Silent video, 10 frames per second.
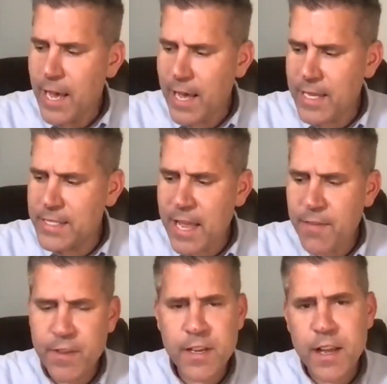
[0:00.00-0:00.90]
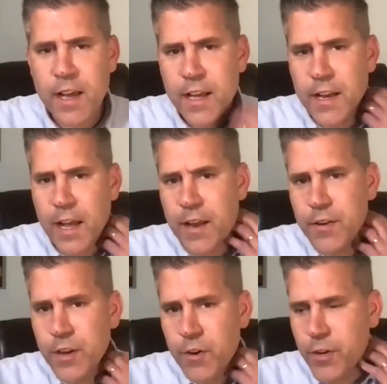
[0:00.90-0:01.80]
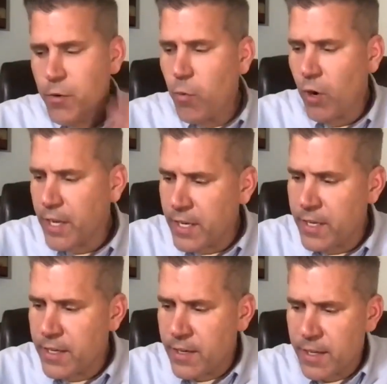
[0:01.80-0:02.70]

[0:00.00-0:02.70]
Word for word: Uh, David, uh, I know you're working in,